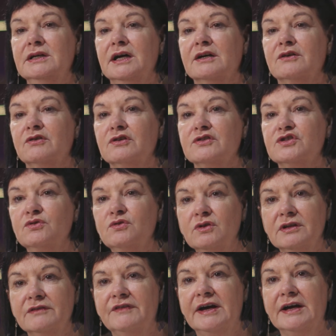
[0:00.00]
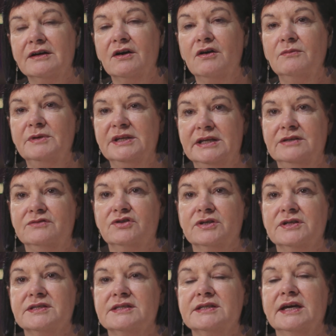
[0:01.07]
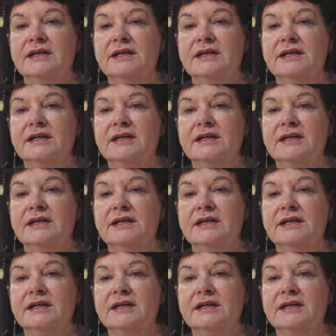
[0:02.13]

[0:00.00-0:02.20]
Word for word: across all of our common interests